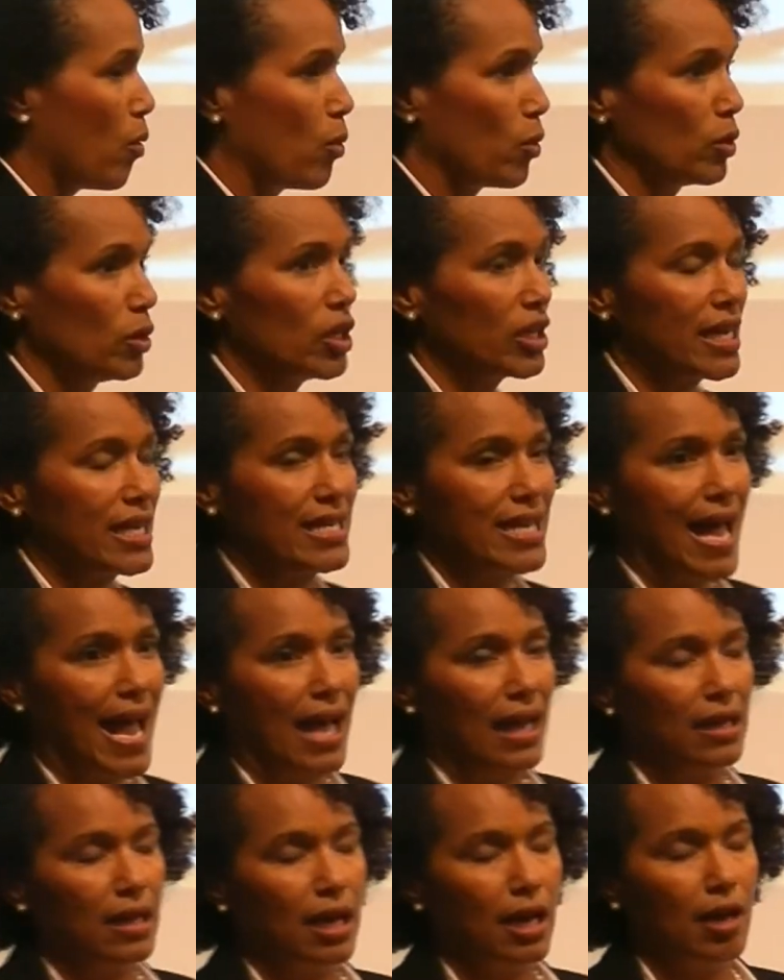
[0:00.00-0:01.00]
when we're looking
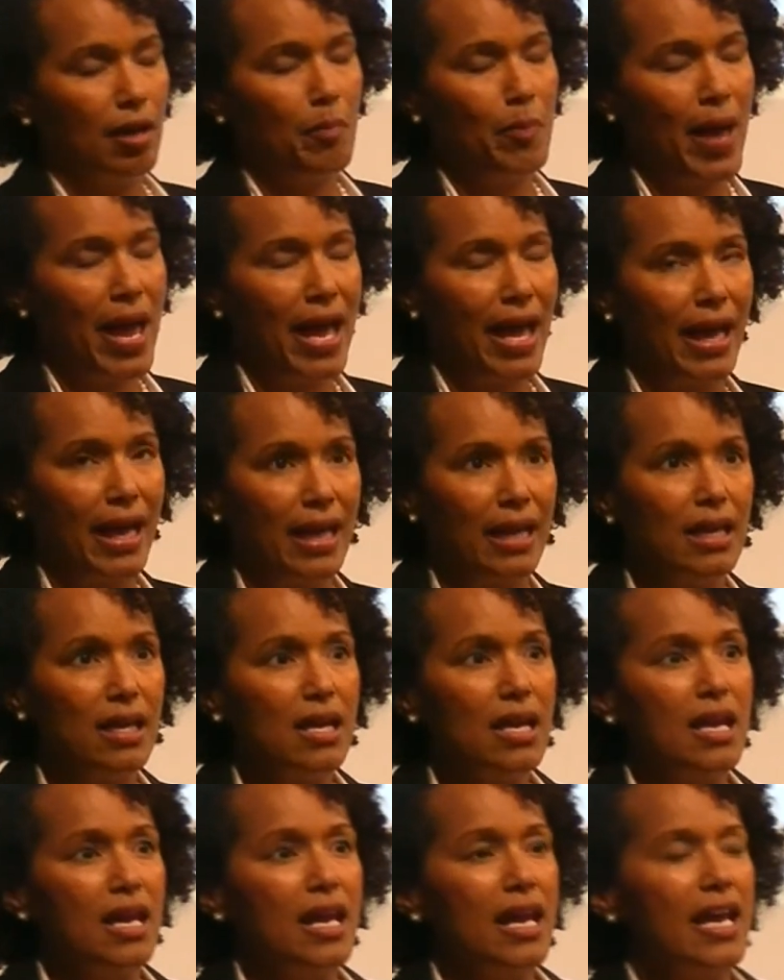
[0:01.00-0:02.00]
at pay
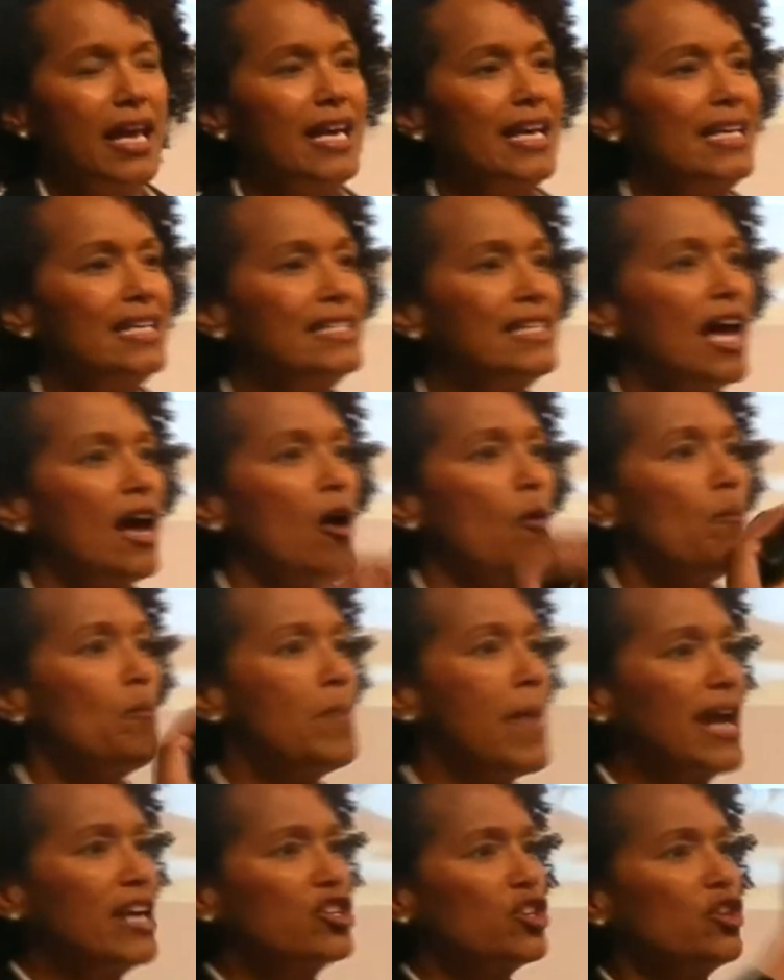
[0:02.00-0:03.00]
is
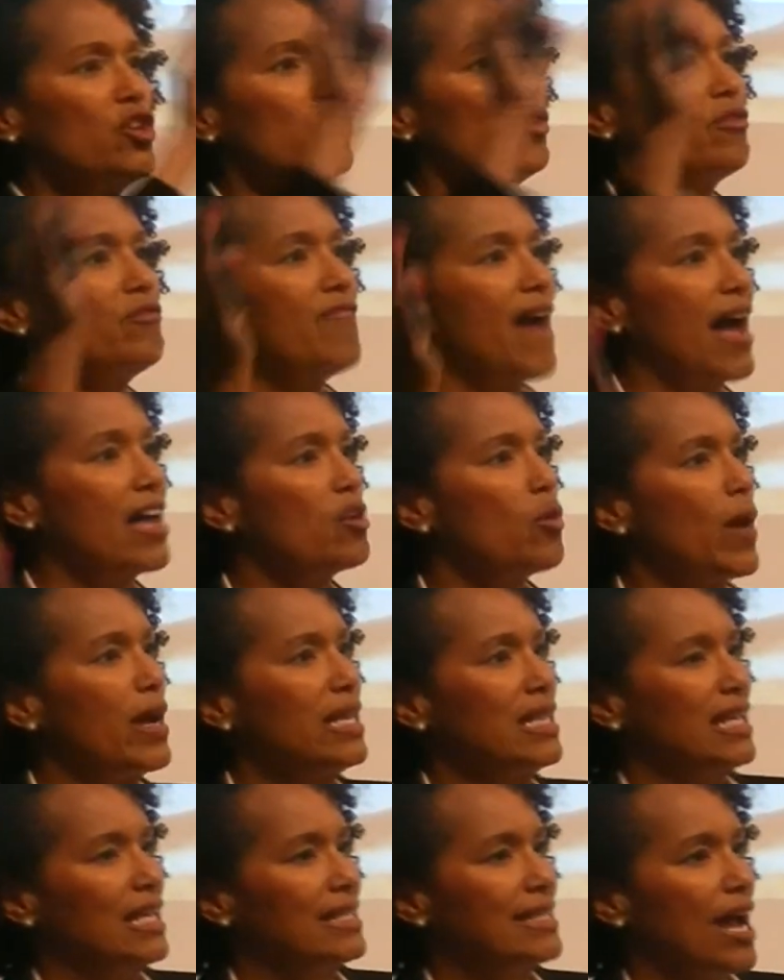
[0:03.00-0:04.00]
make sure that you're
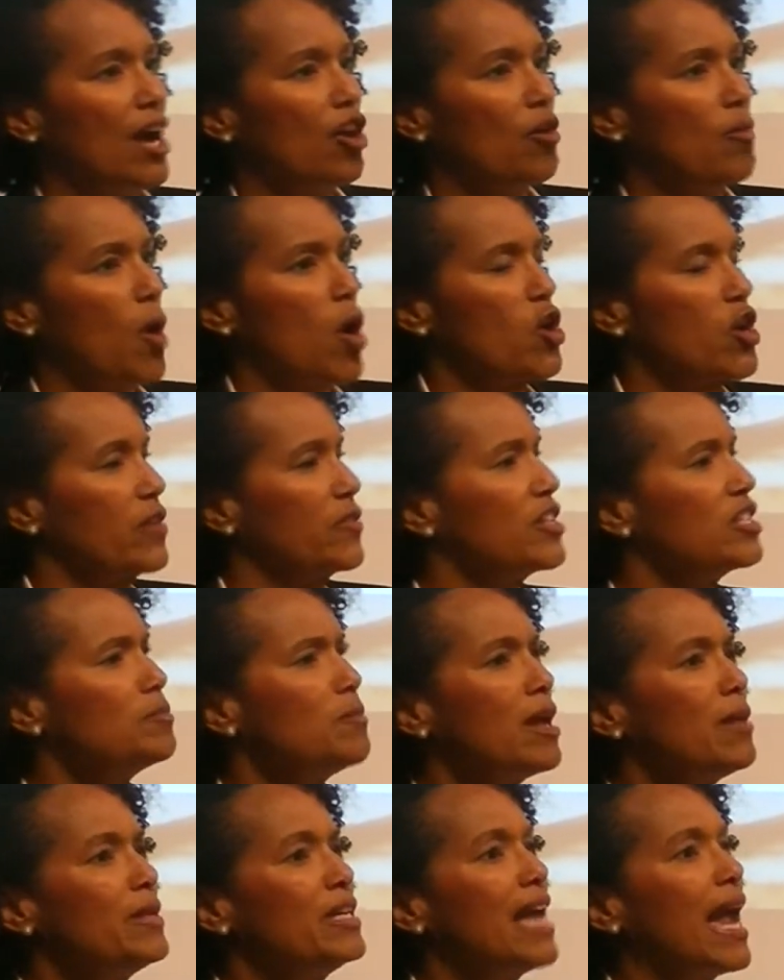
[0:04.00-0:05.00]
evaluating the entire market. This
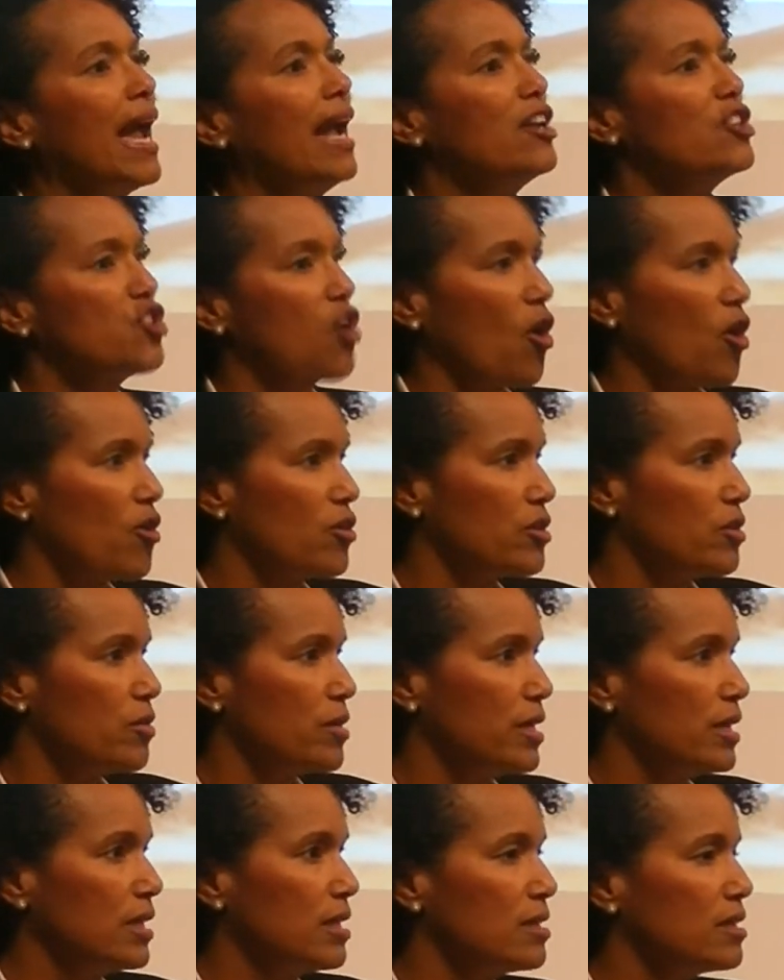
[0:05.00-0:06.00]
may be HR
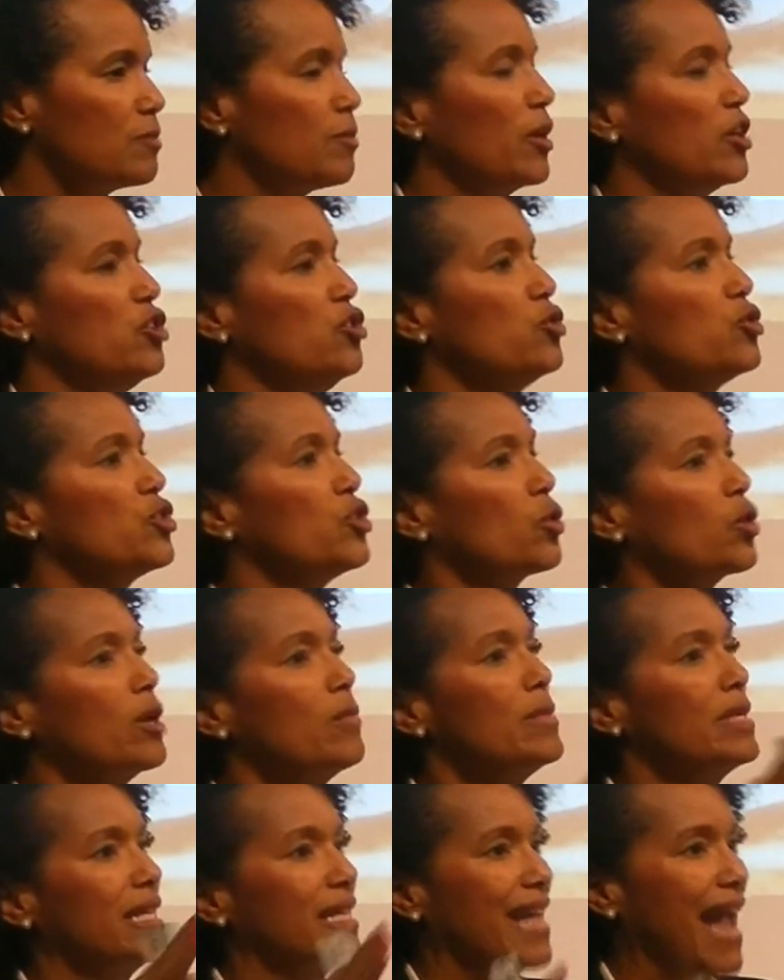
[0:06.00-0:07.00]
doing this, but you still can
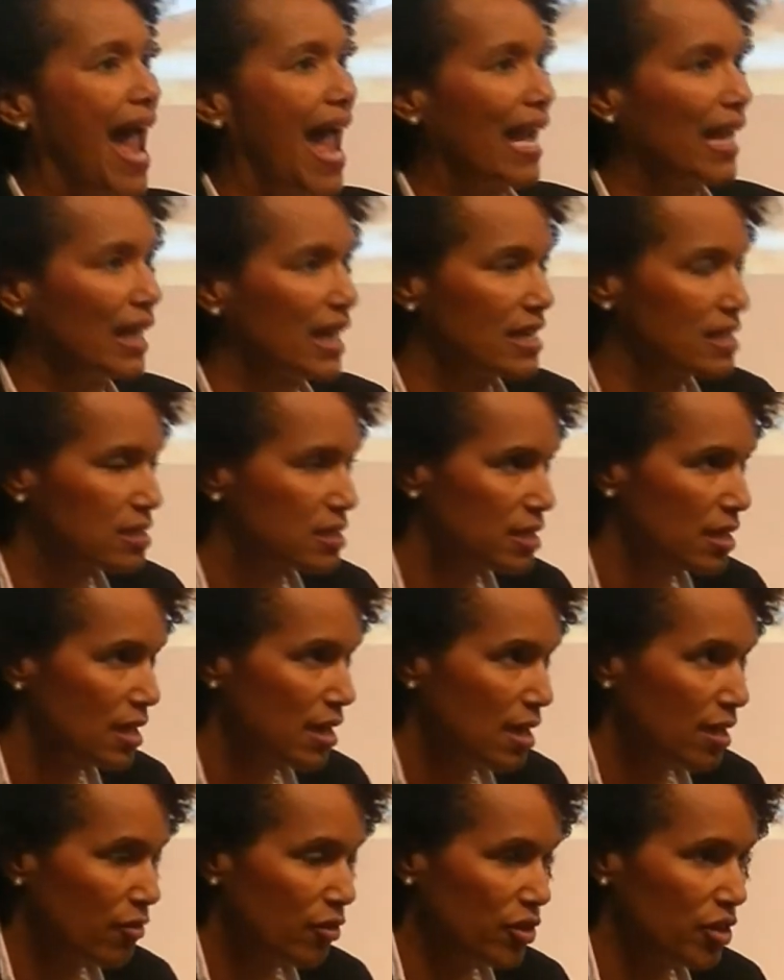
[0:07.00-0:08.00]
be the catalyst
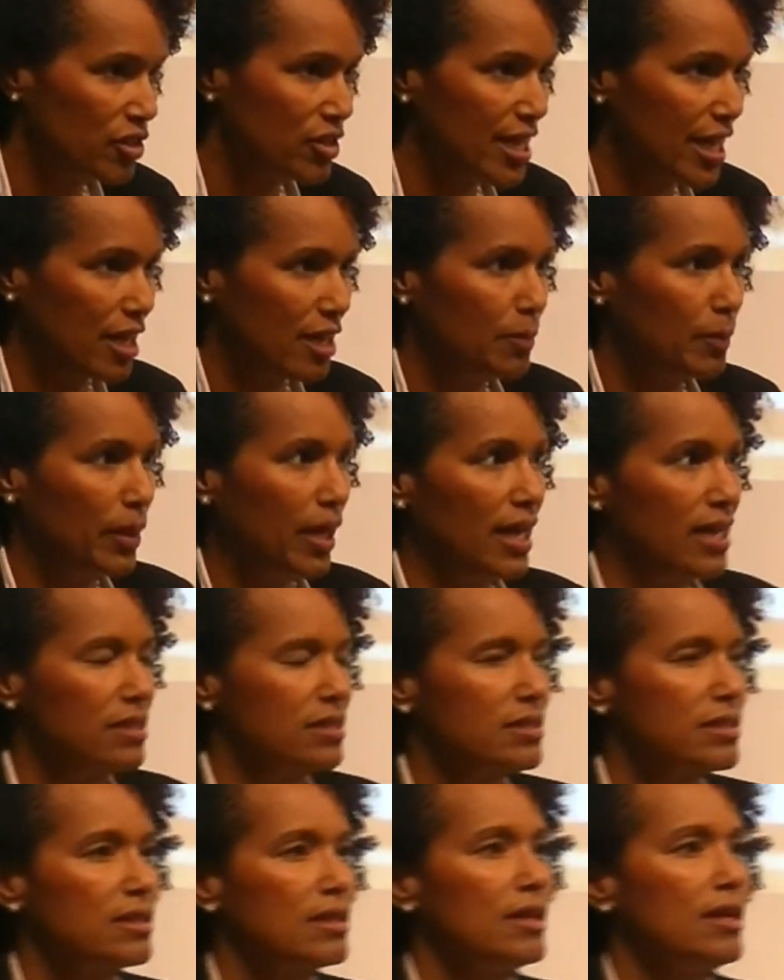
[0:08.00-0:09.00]
for this taking
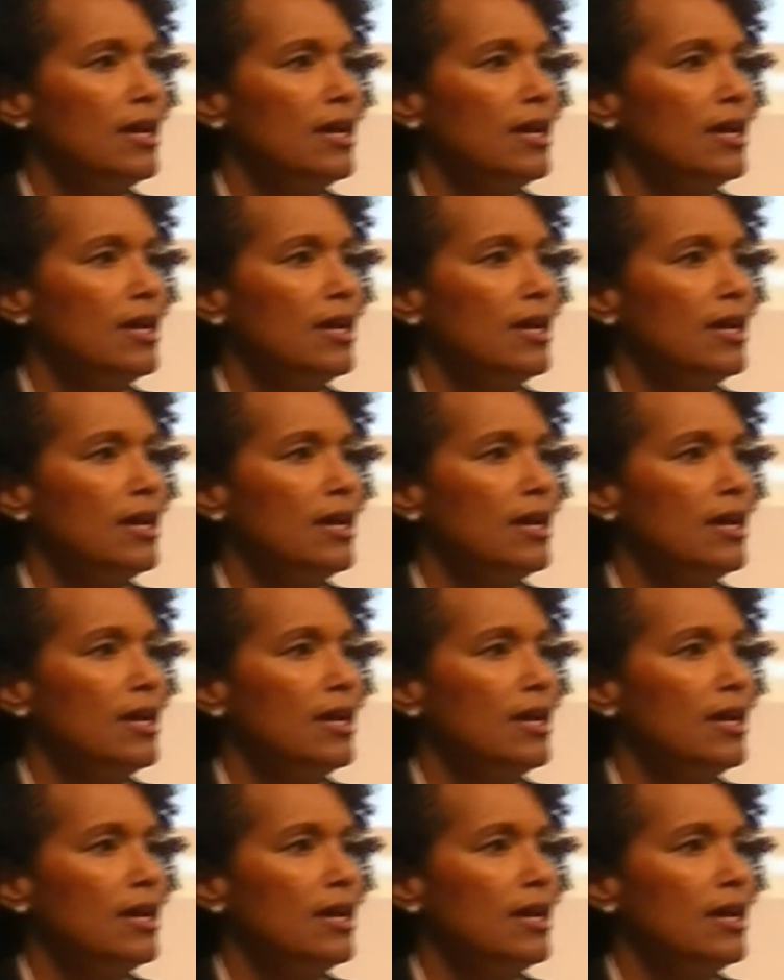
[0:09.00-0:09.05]
place.